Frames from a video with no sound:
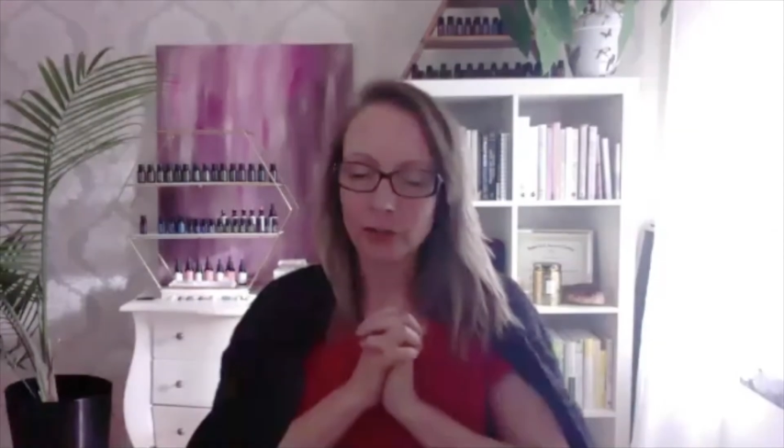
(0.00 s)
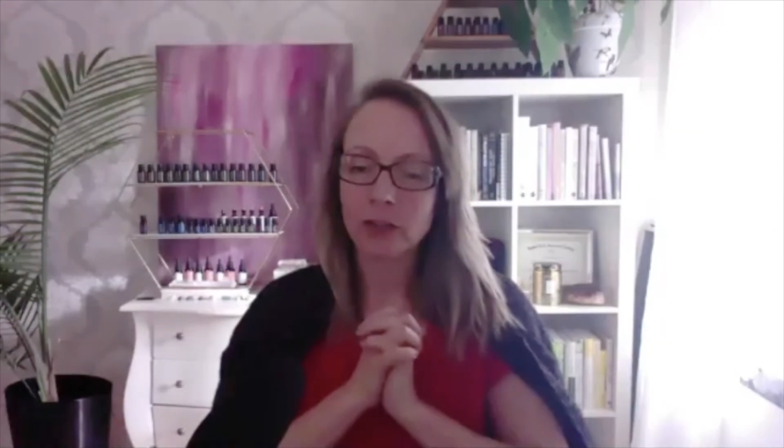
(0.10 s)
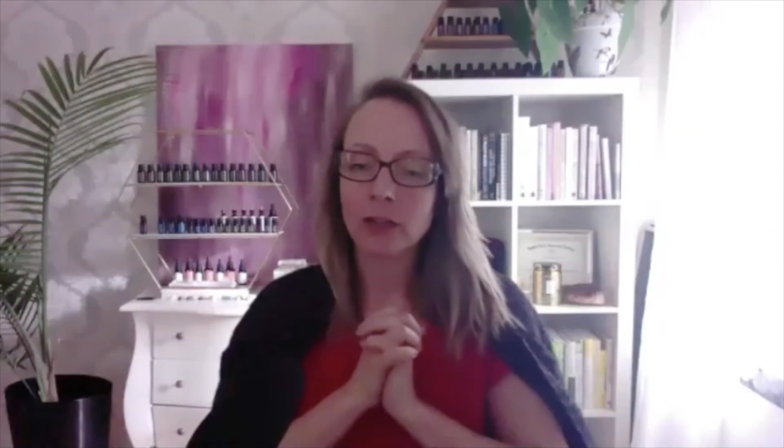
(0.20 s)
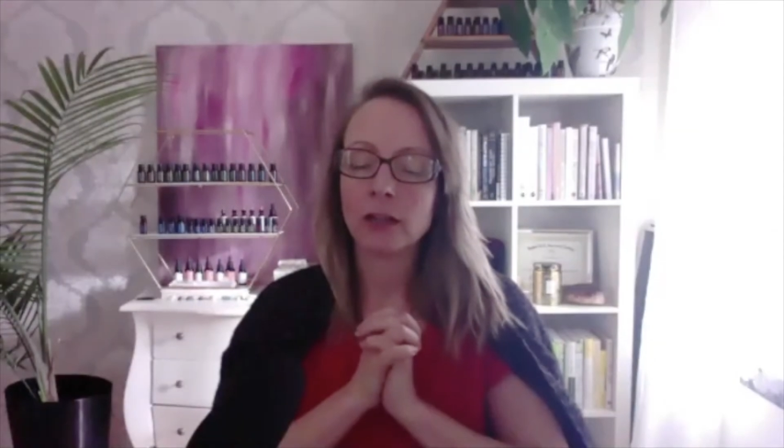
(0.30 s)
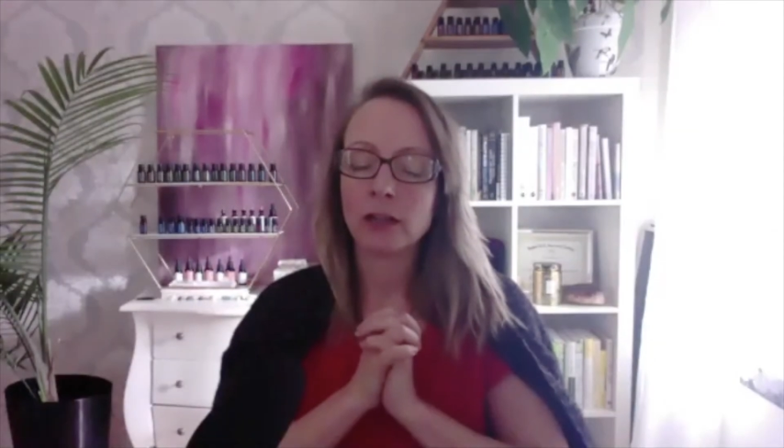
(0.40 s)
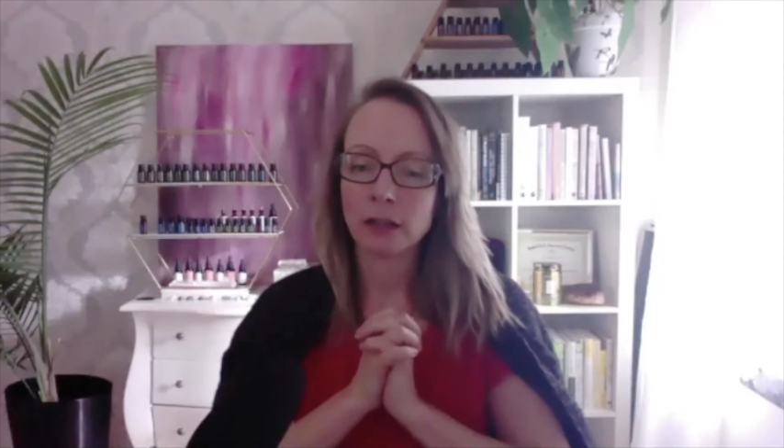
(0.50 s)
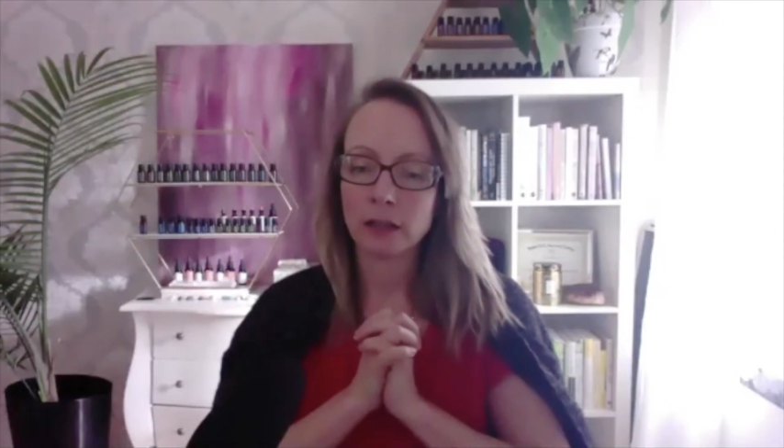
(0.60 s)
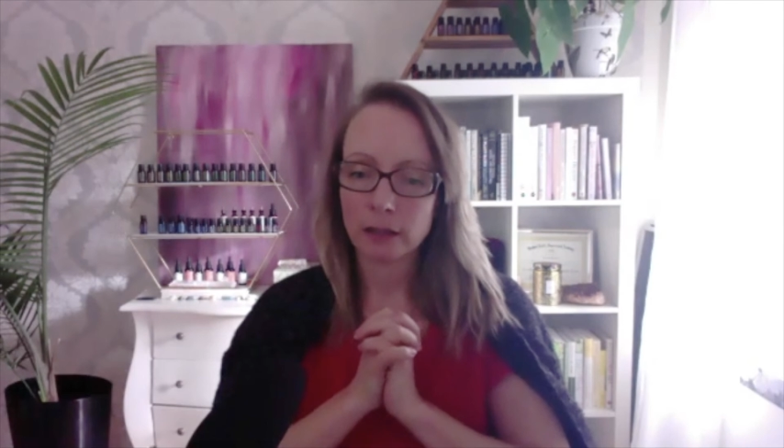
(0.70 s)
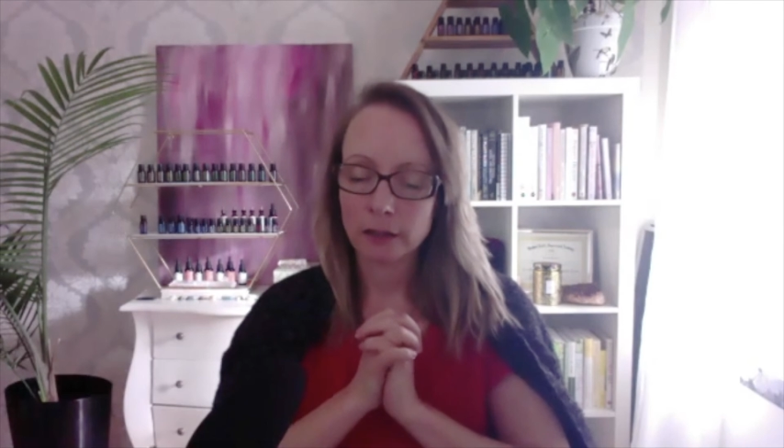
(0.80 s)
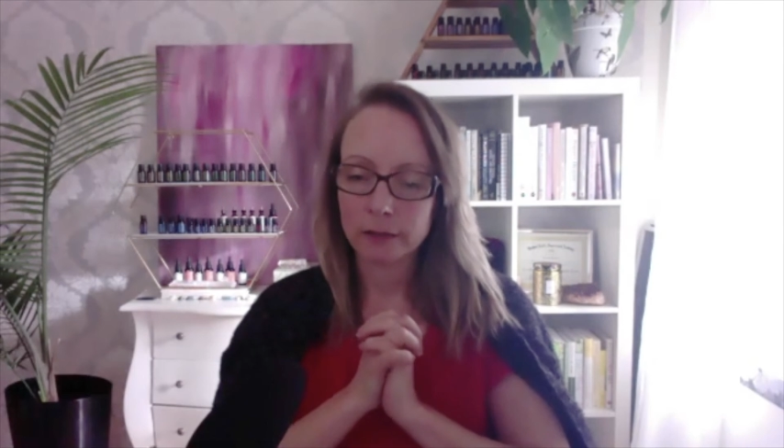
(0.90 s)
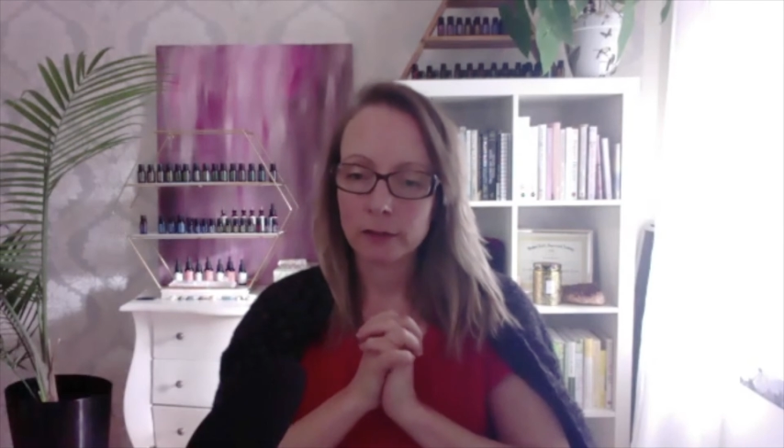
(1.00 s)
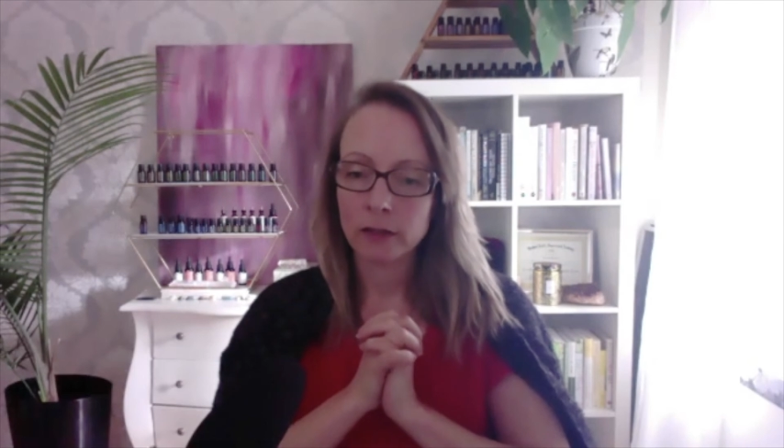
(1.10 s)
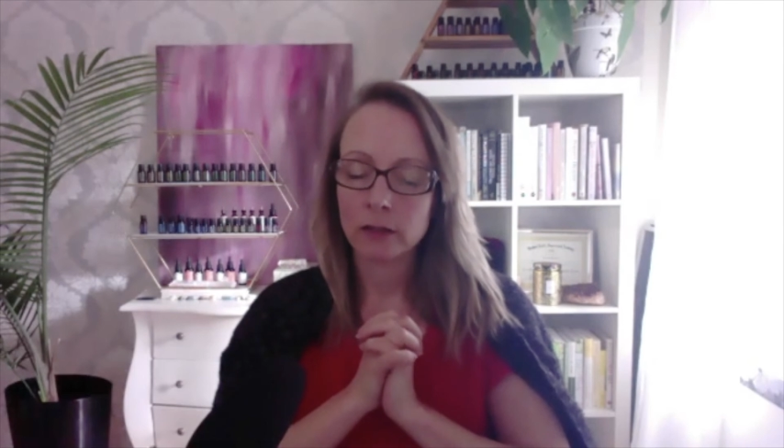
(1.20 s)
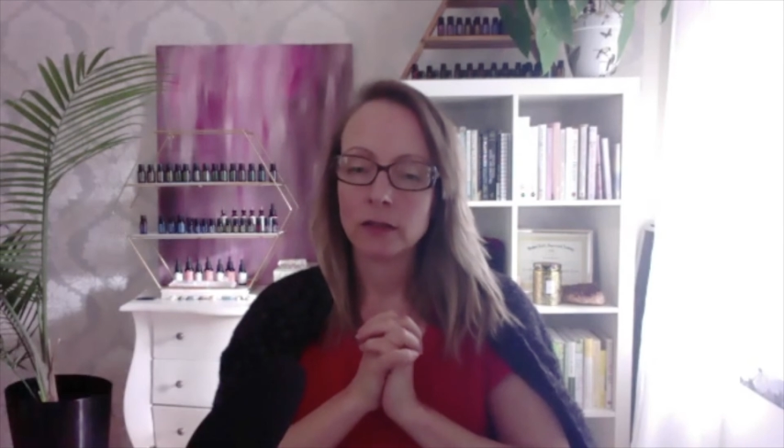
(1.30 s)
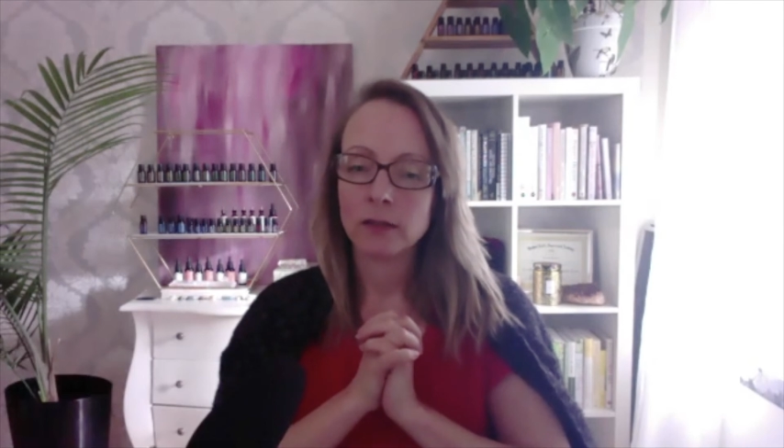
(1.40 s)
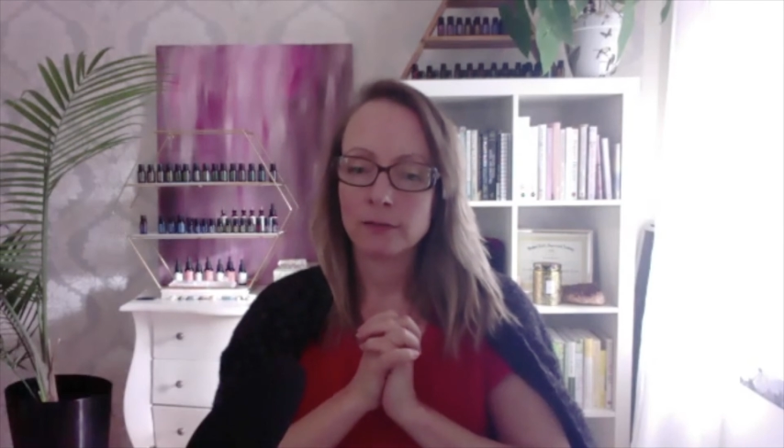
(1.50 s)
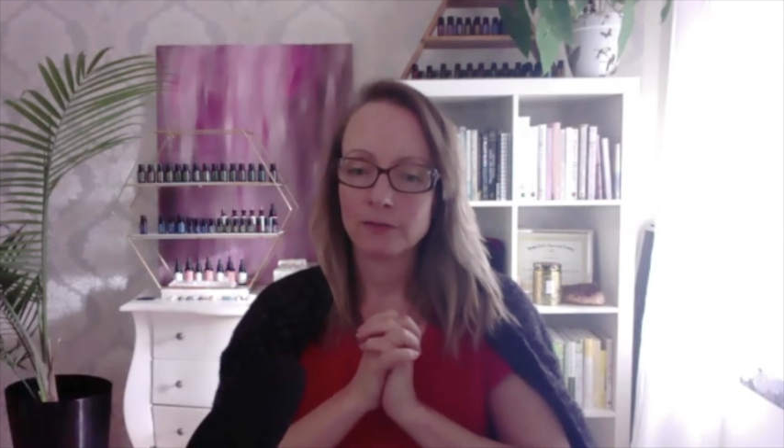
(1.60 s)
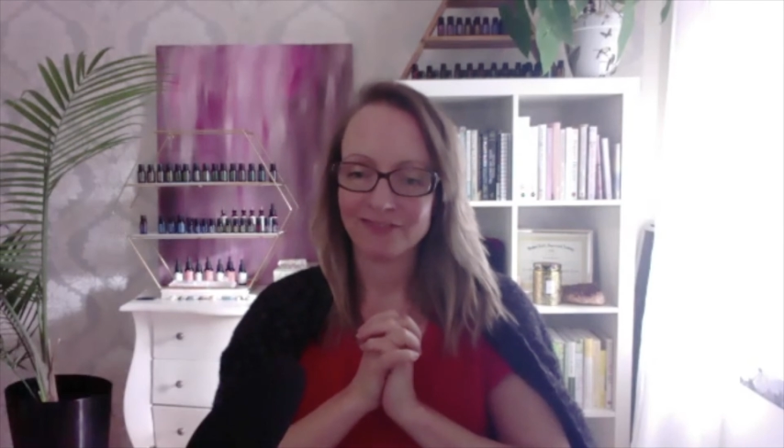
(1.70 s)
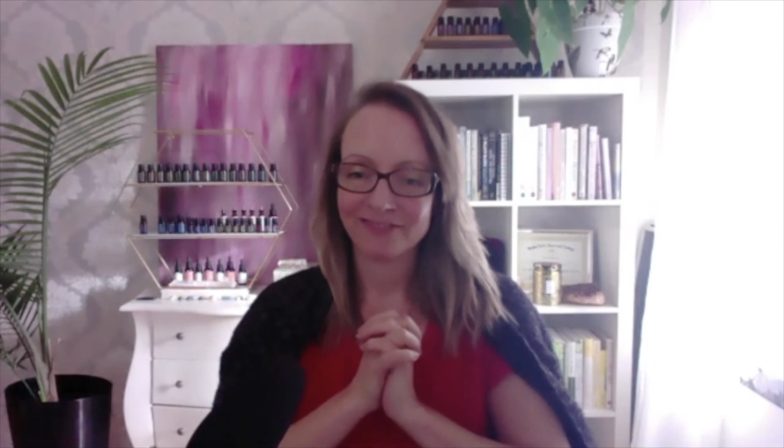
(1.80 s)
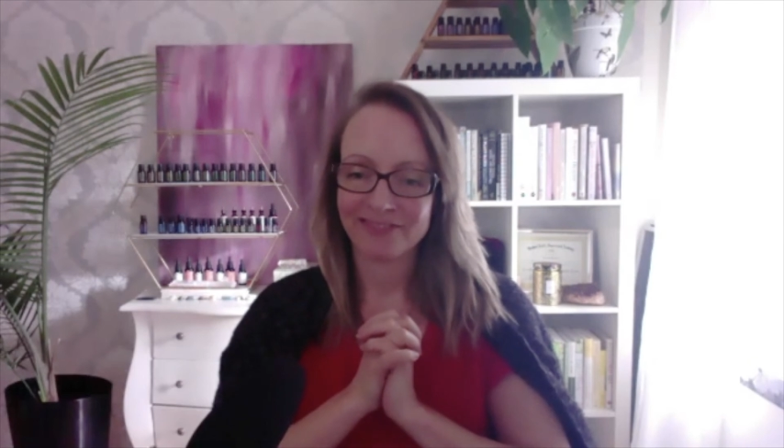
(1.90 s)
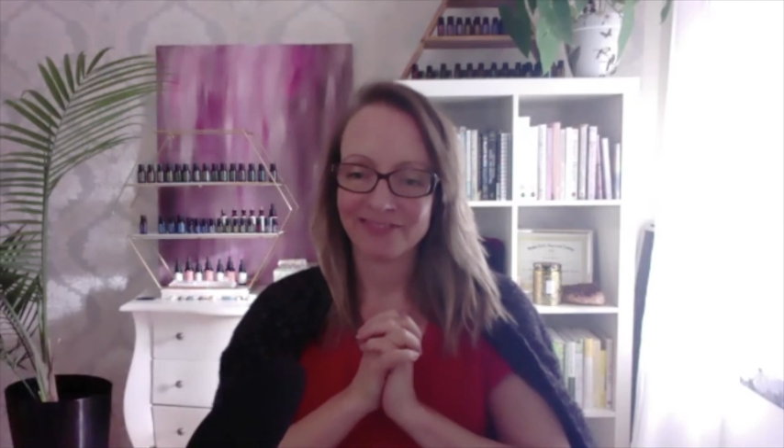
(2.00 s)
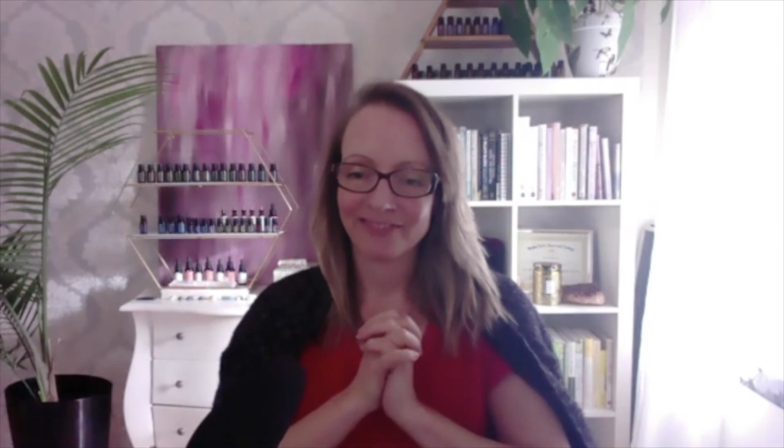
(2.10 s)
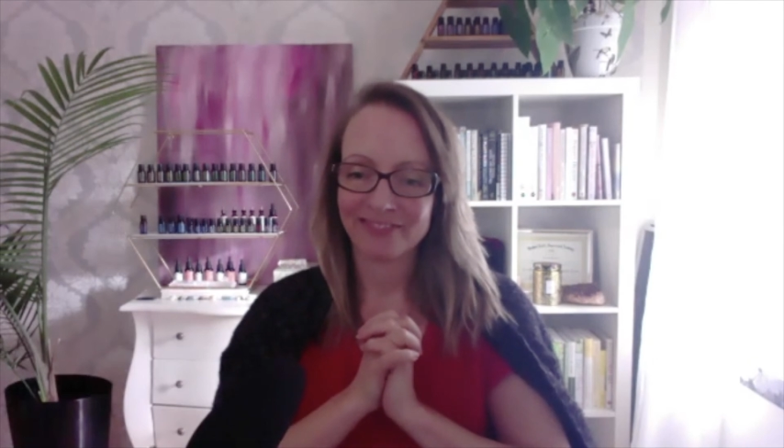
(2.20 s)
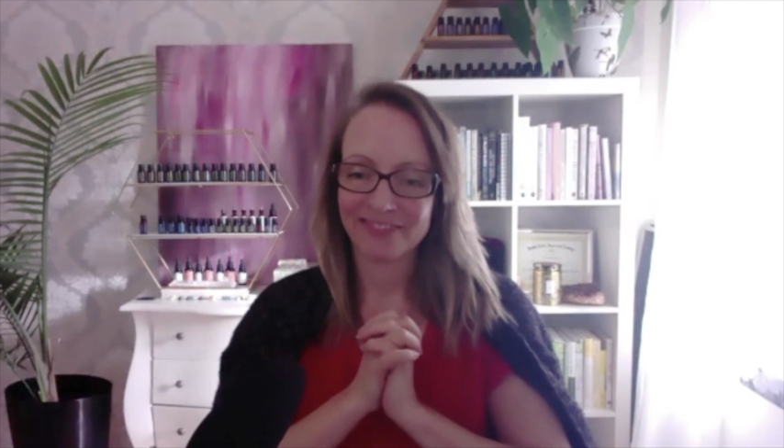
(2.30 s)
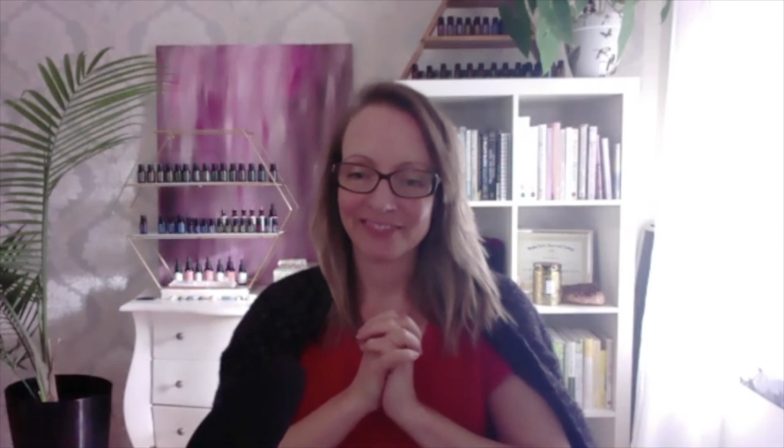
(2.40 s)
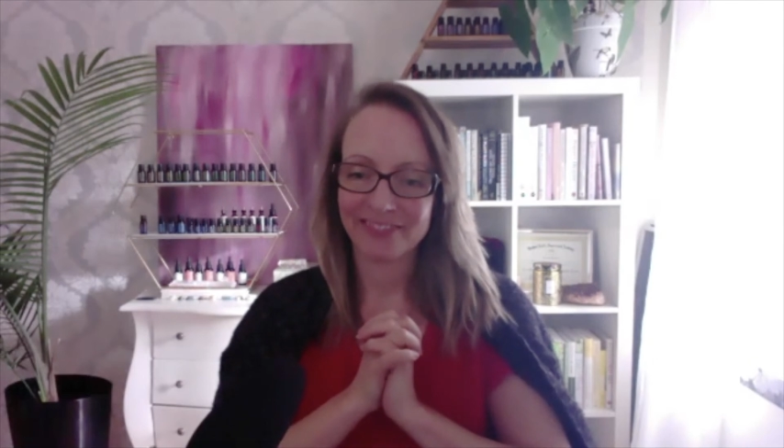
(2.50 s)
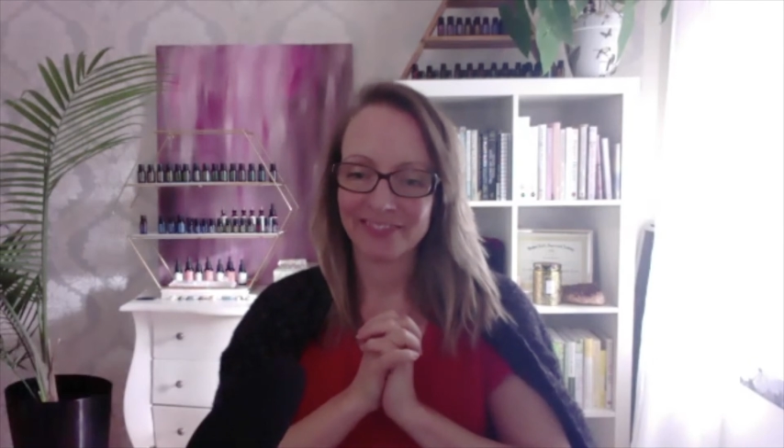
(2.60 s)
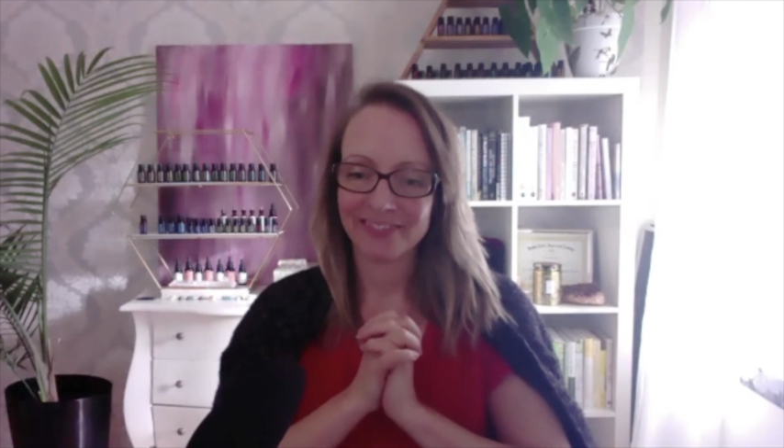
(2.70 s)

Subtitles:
the same thing with food? What